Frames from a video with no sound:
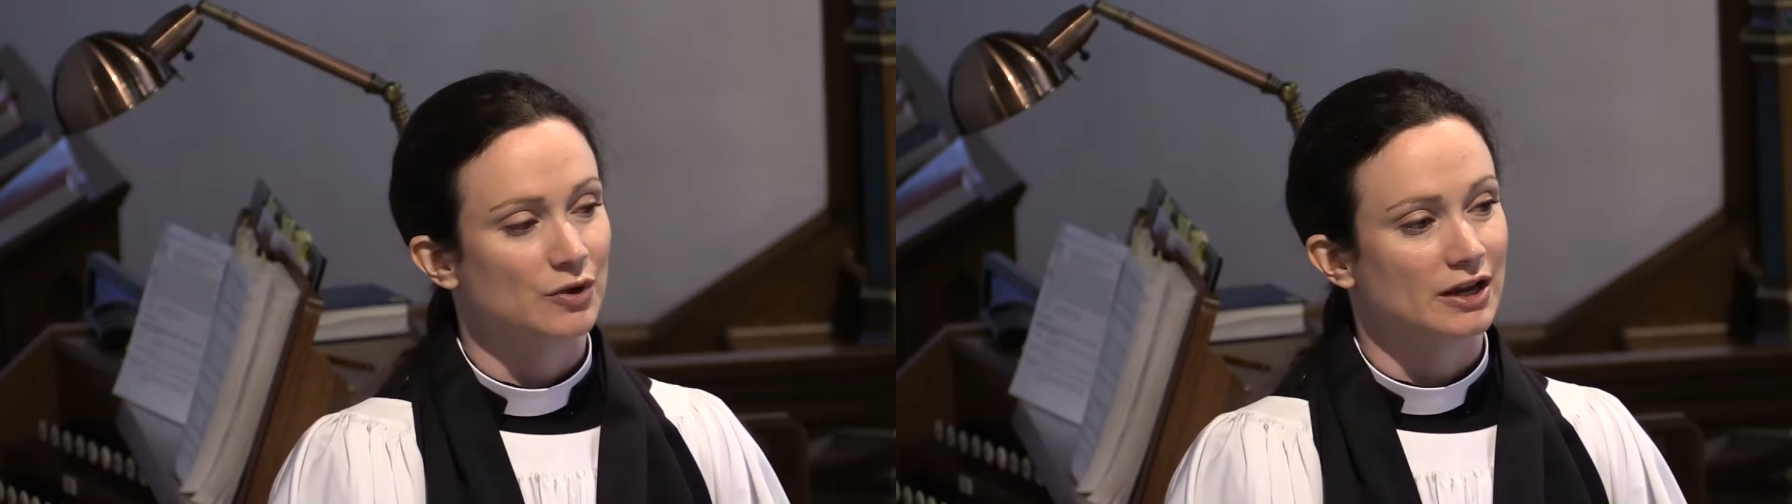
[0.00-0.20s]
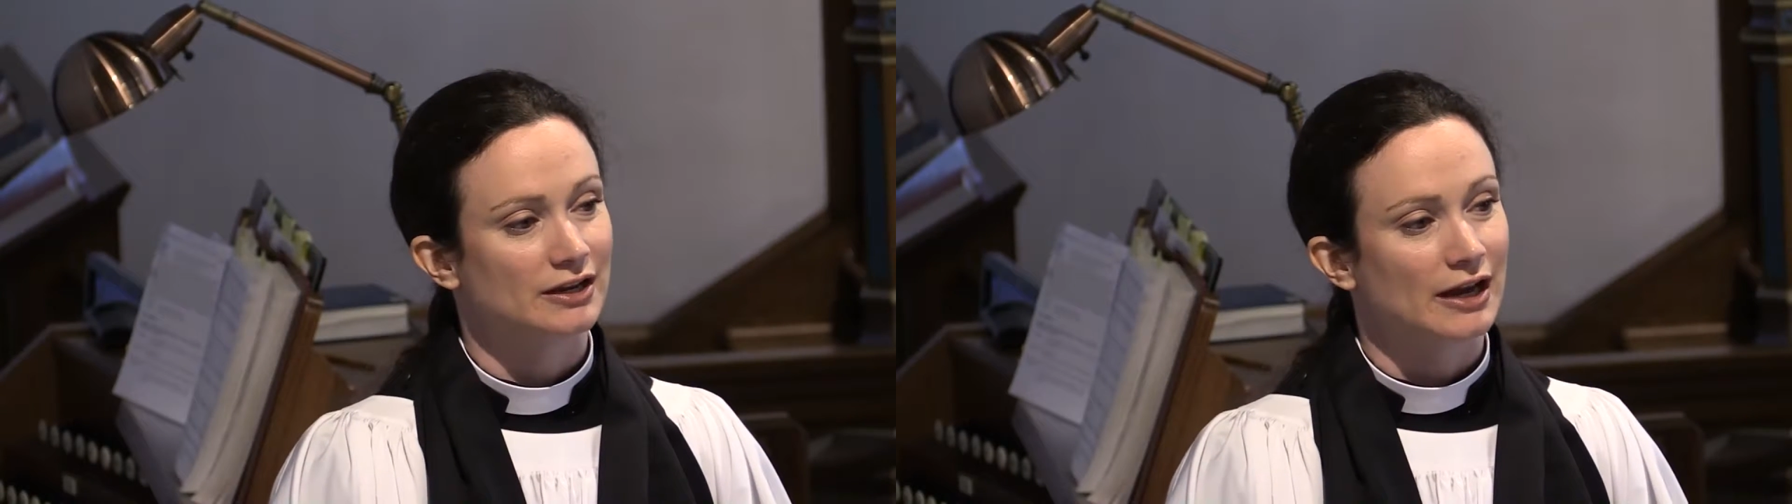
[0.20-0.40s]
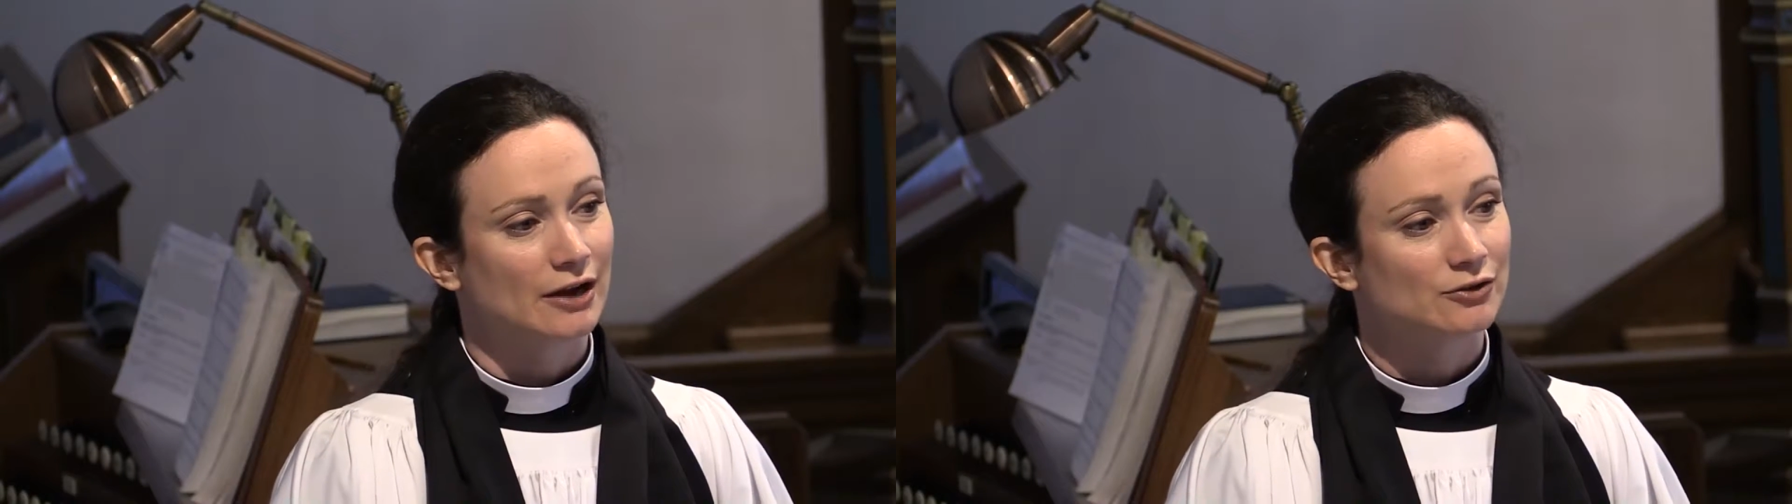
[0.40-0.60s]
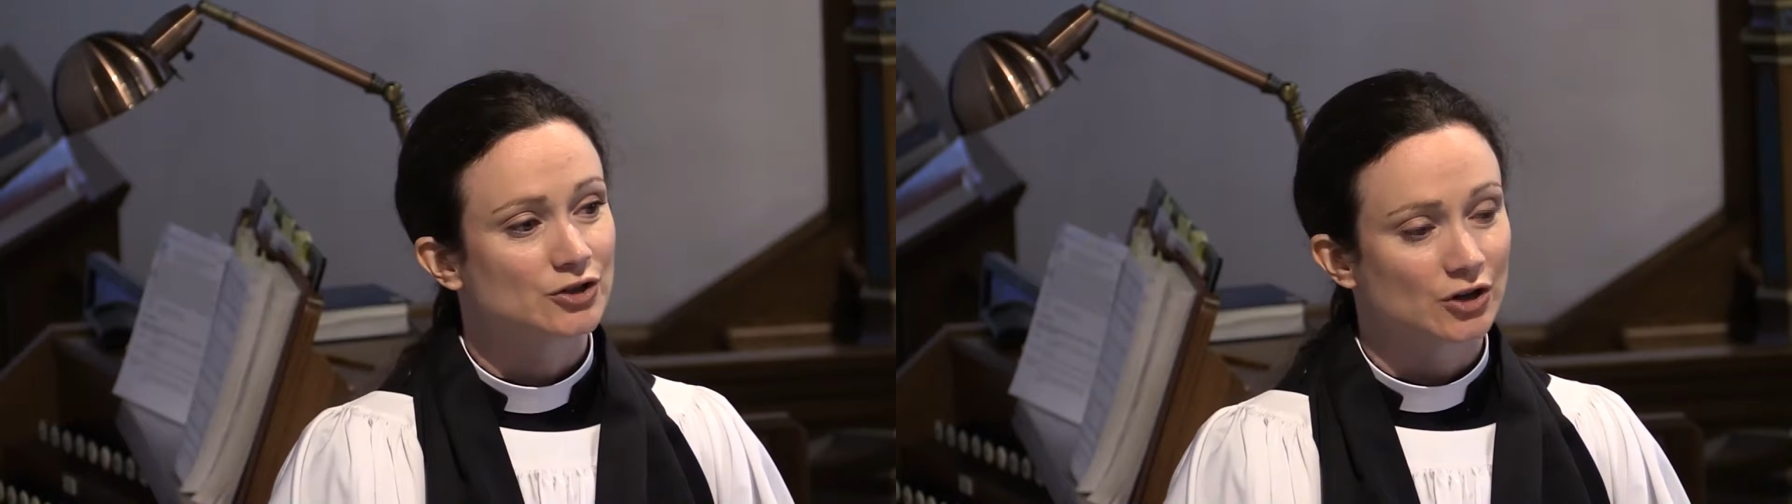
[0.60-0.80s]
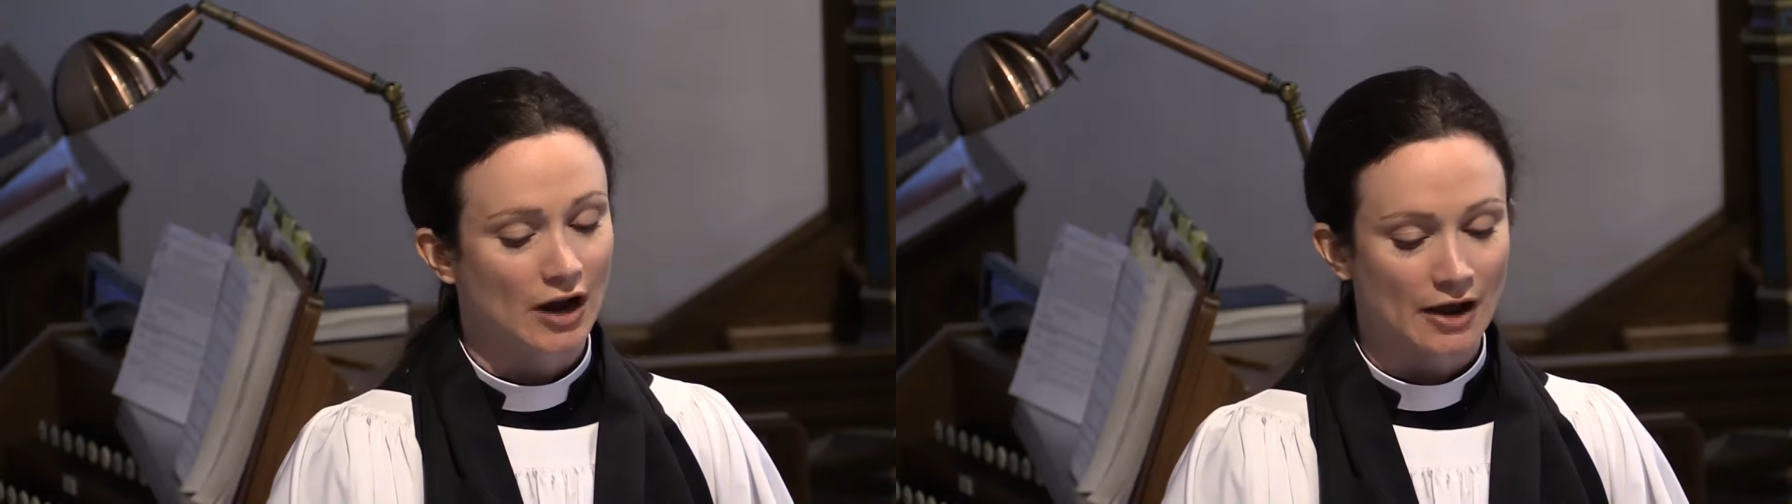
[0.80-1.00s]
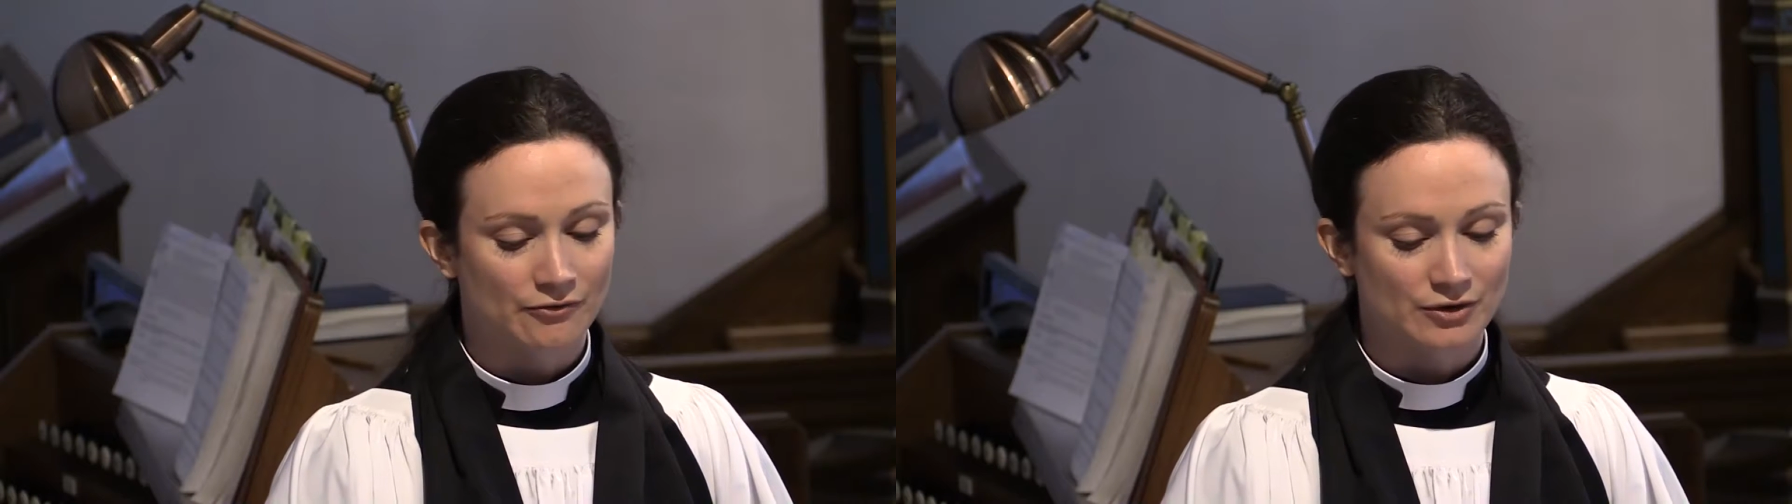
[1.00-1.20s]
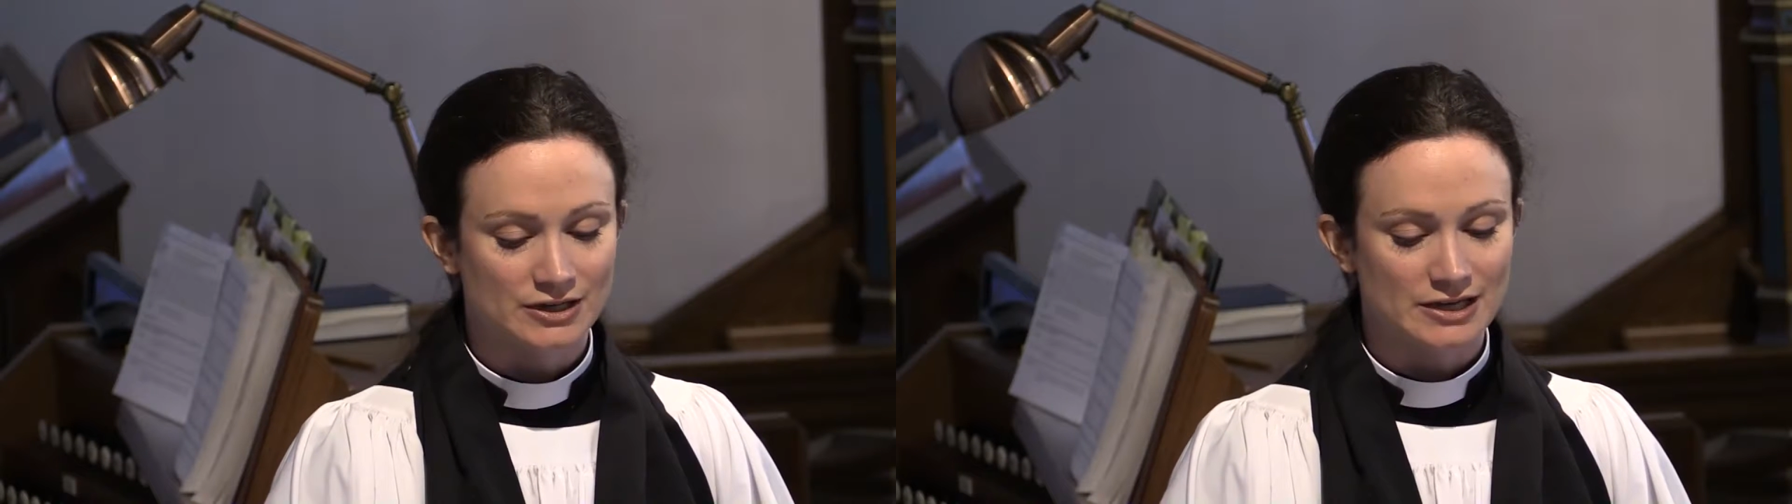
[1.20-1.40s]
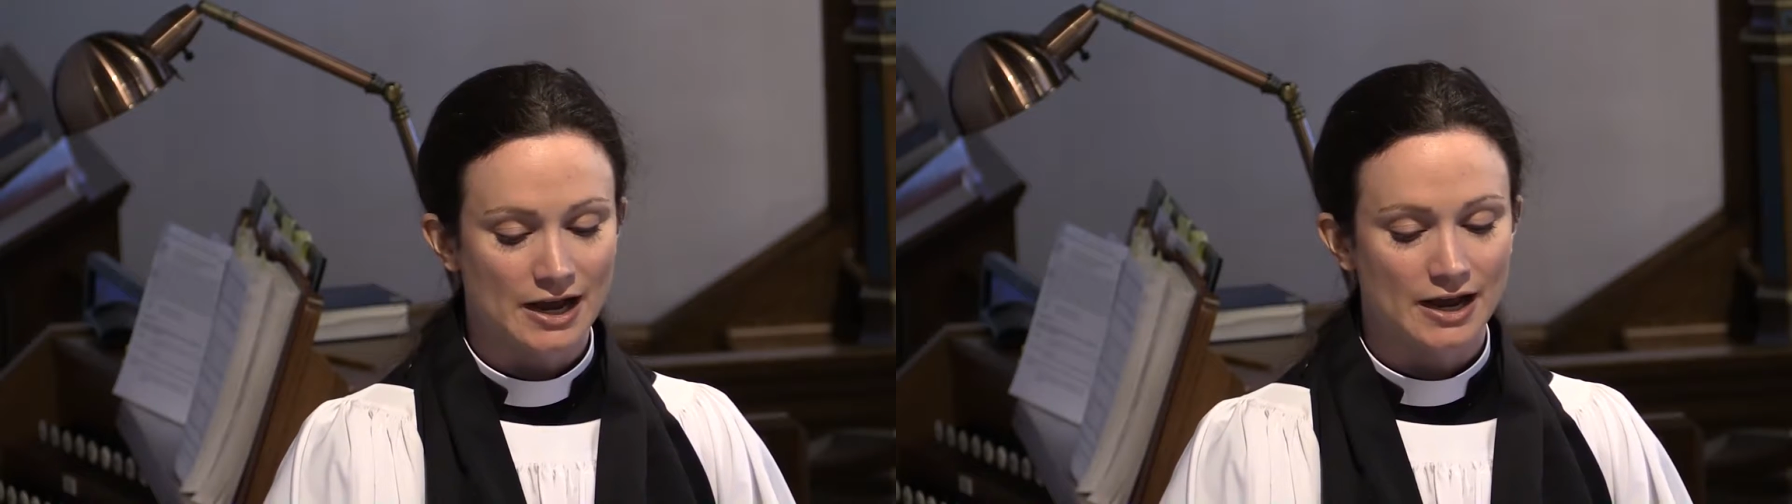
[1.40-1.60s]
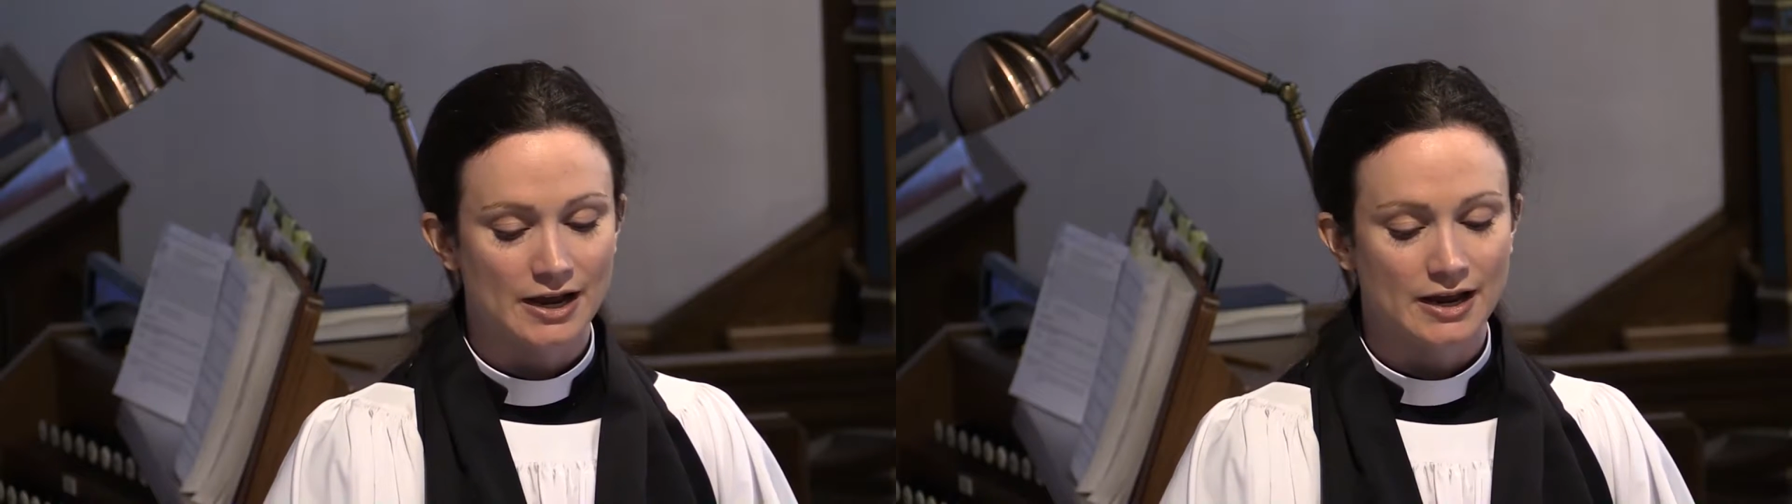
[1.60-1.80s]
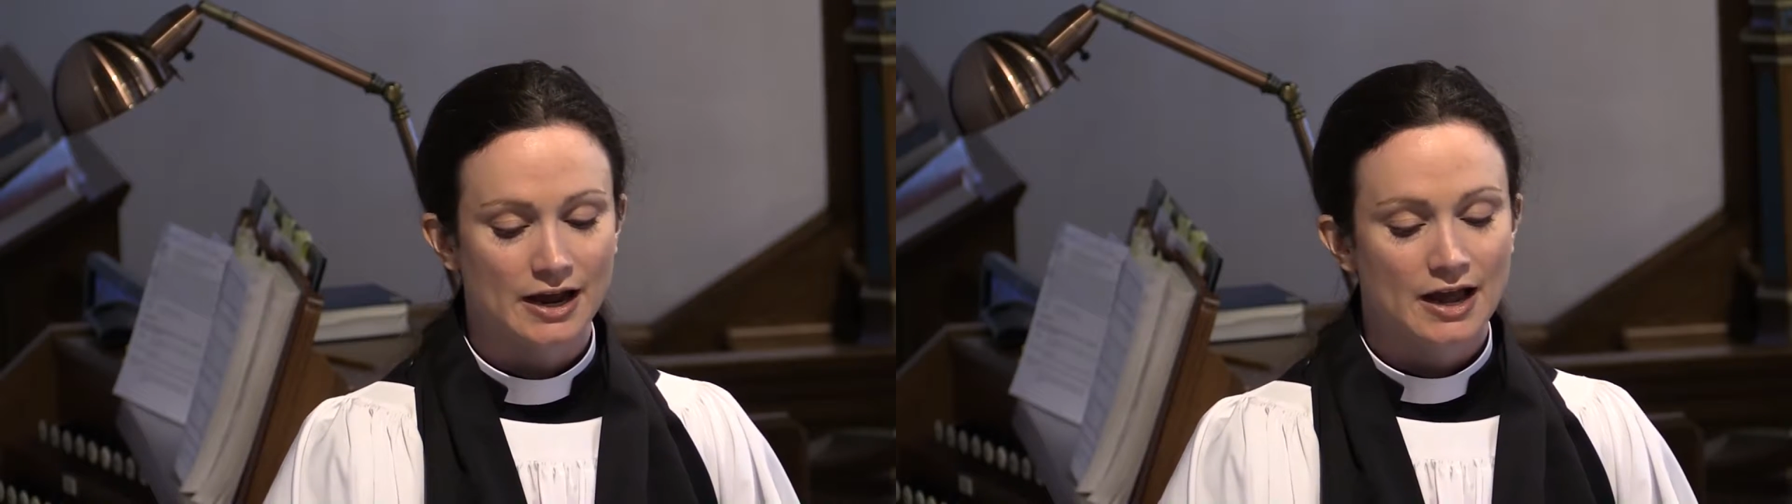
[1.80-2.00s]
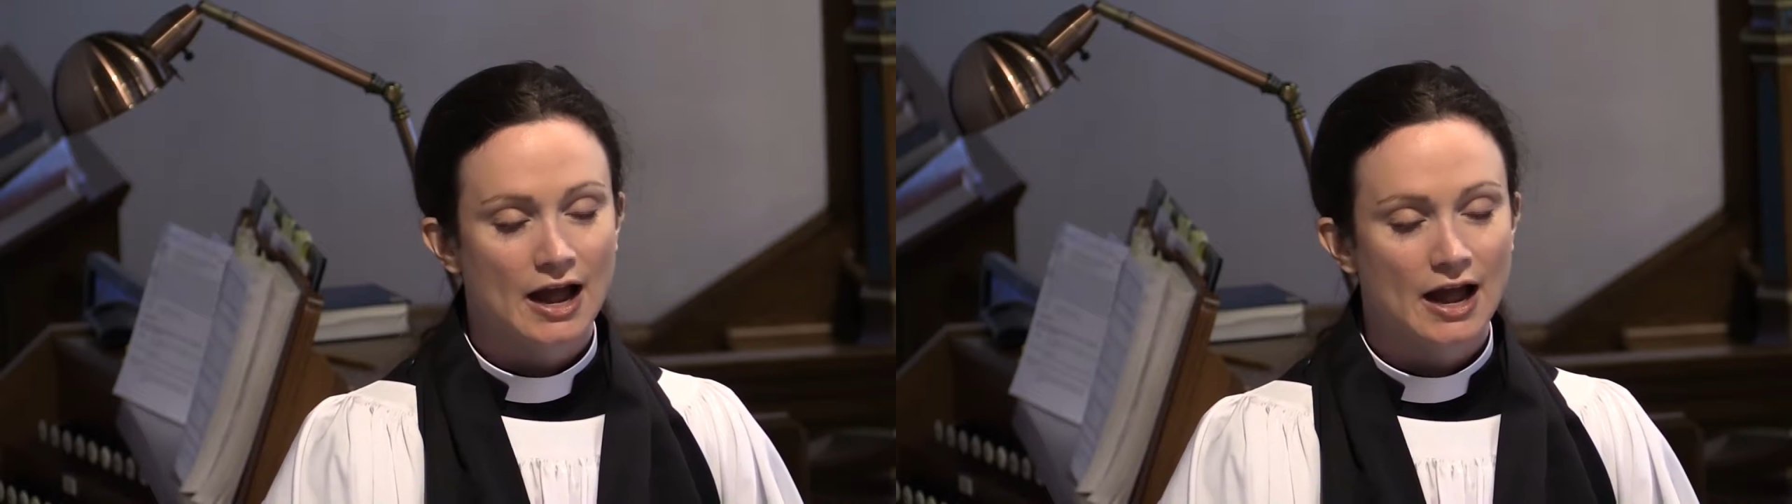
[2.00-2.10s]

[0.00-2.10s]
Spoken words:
encounter every day